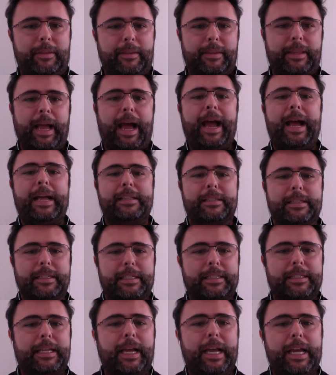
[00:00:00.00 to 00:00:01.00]
that
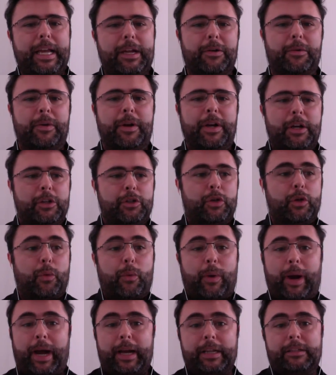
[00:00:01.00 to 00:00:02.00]
detail to
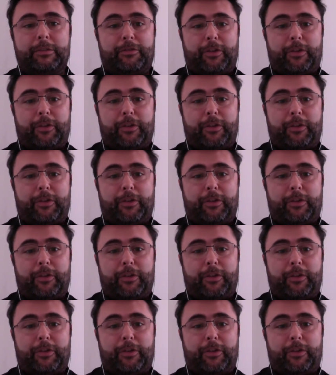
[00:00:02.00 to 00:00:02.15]
write,